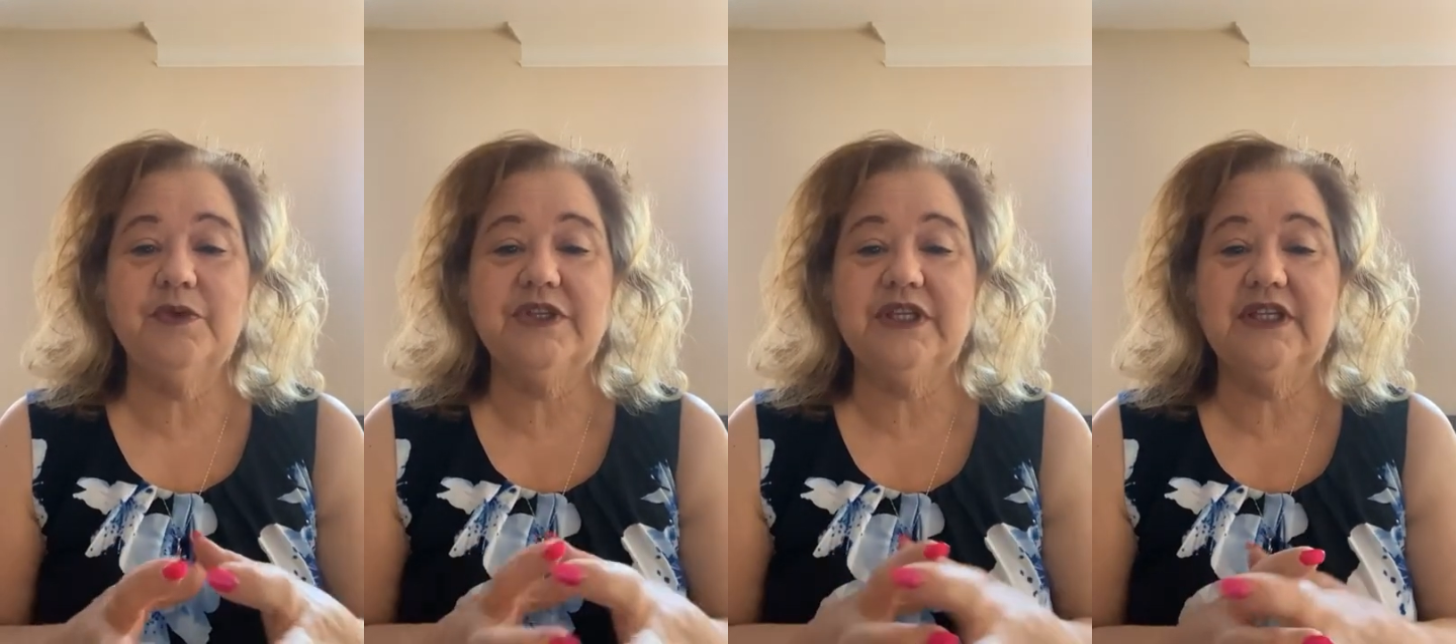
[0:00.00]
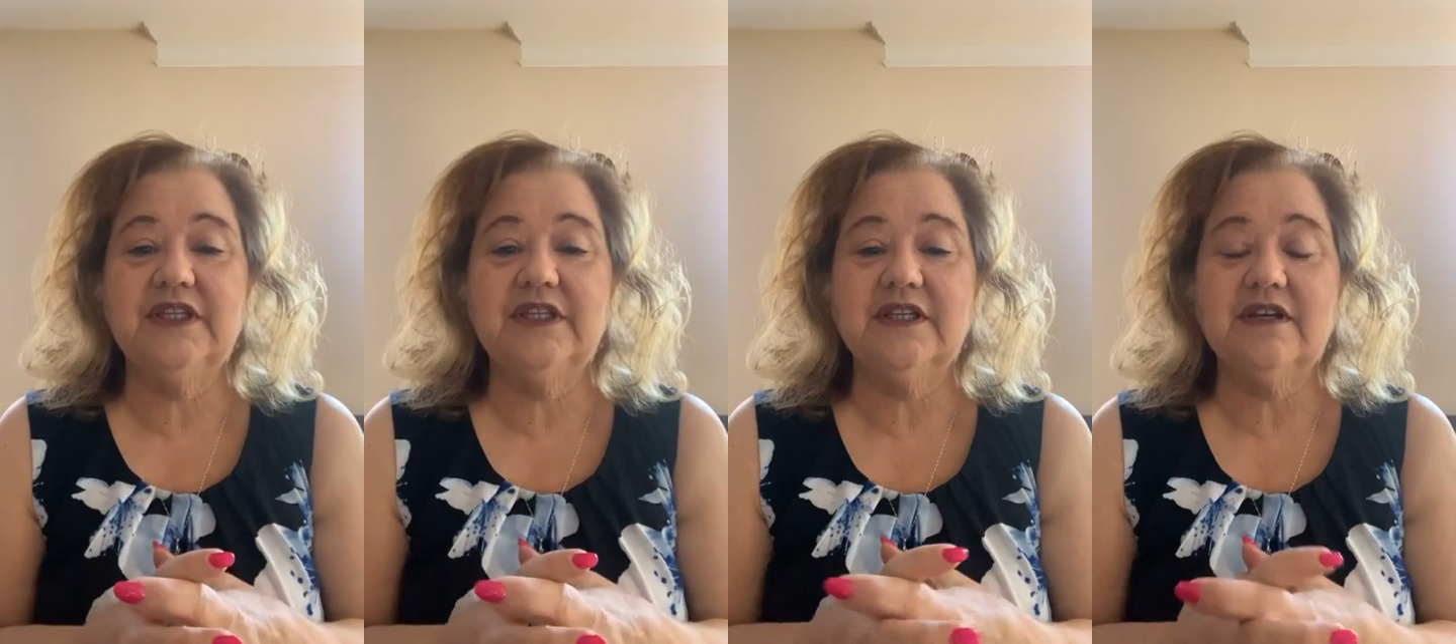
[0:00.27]

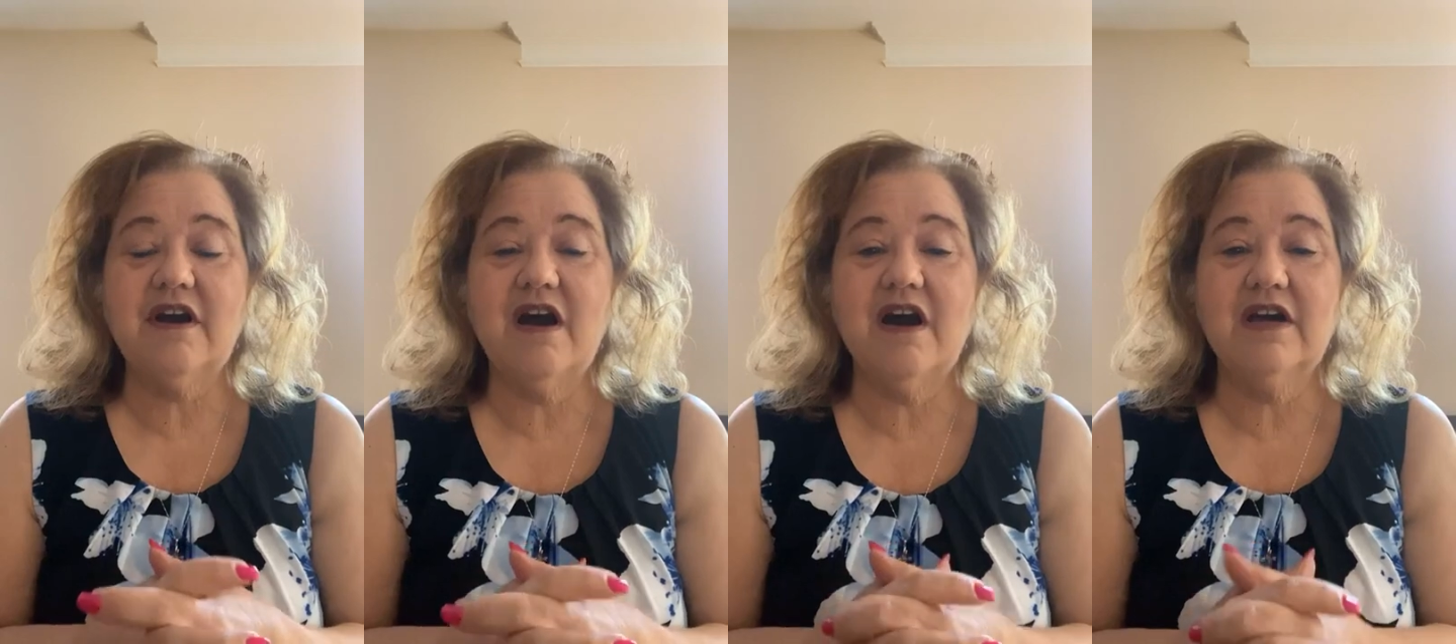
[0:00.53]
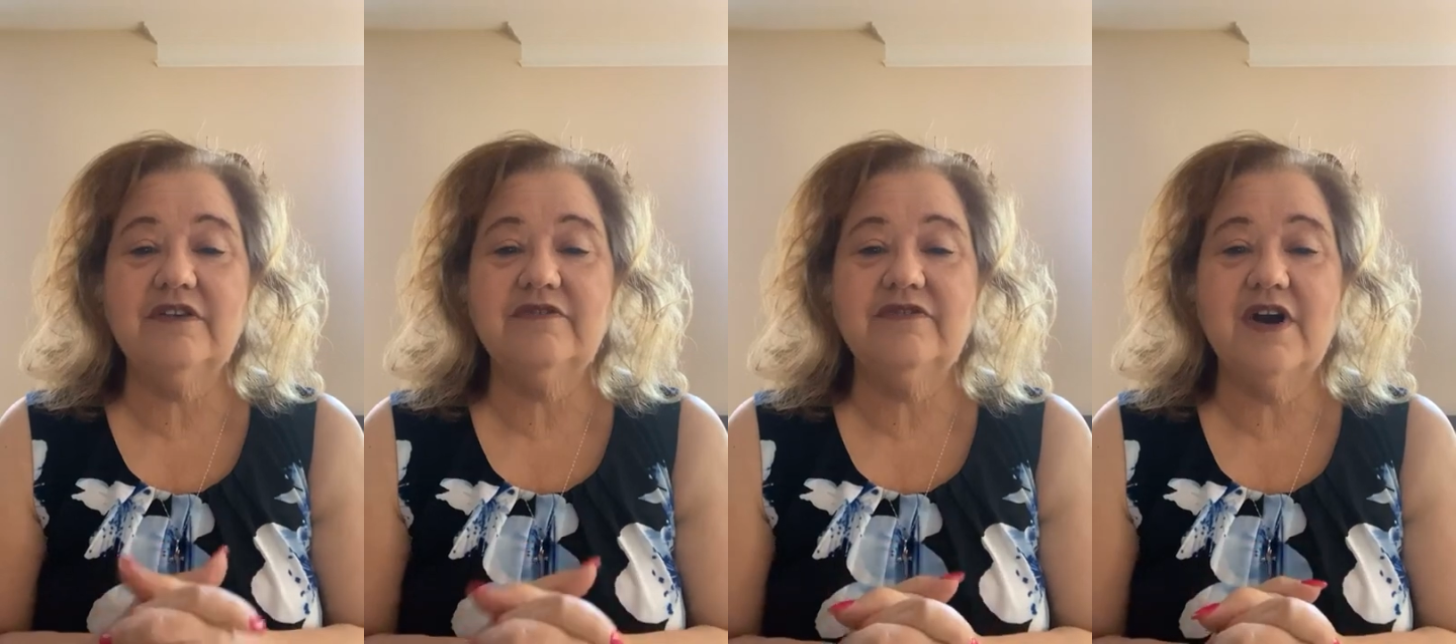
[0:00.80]
within the
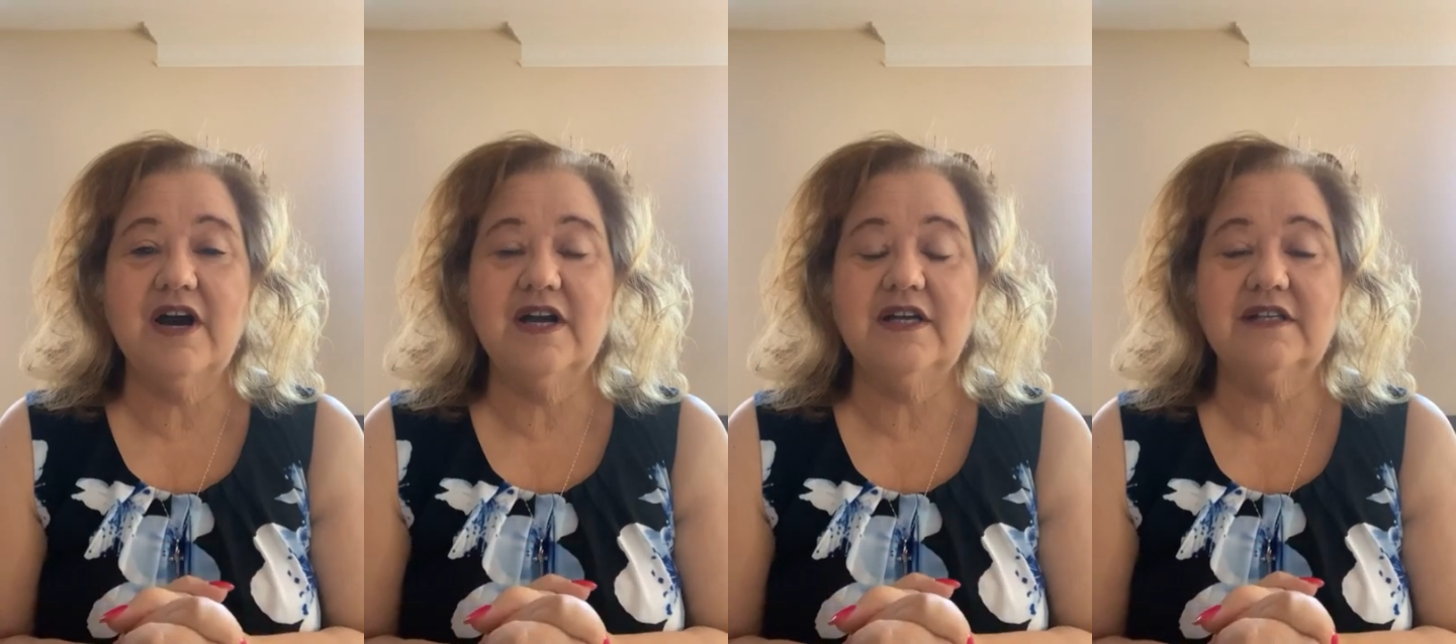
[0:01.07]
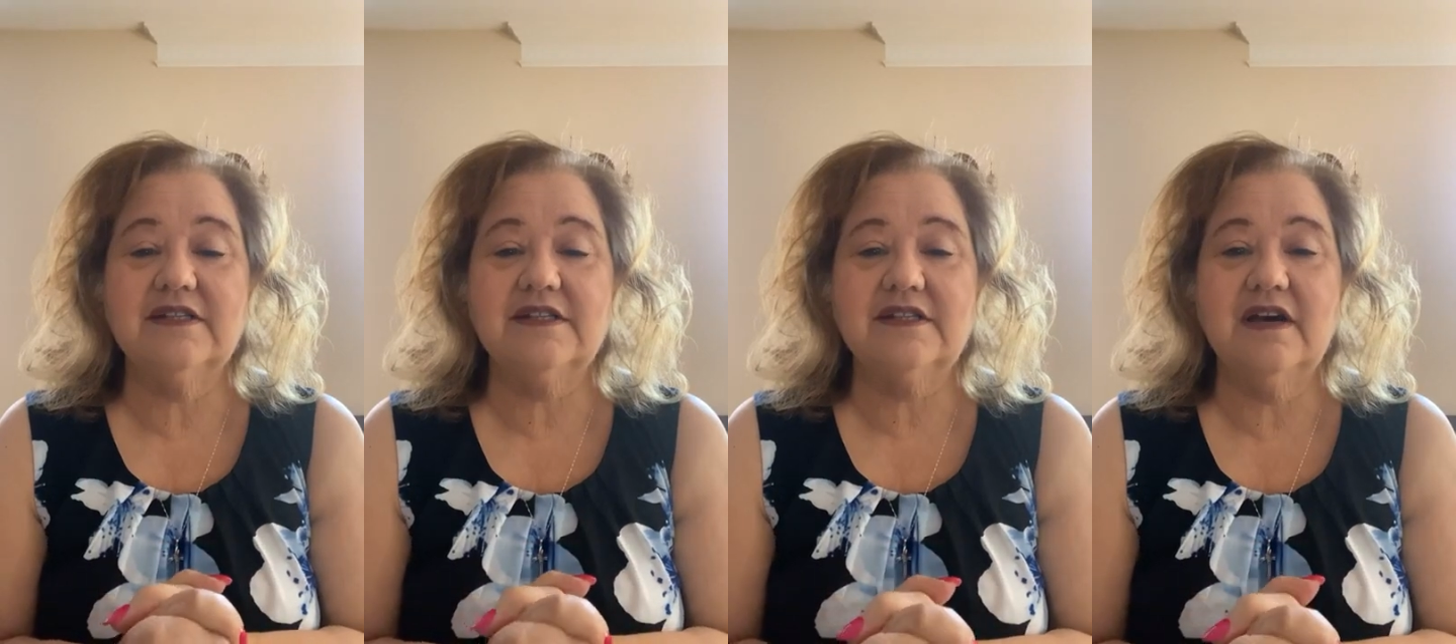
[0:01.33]

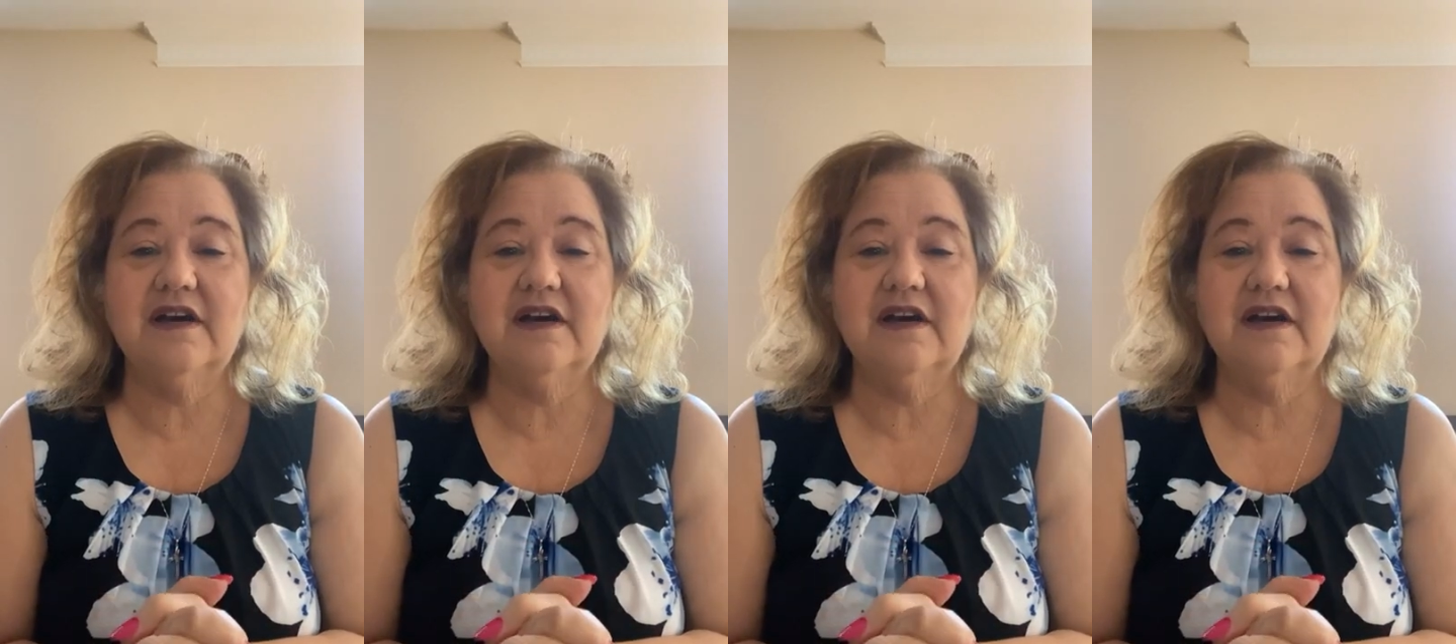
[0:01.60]
confines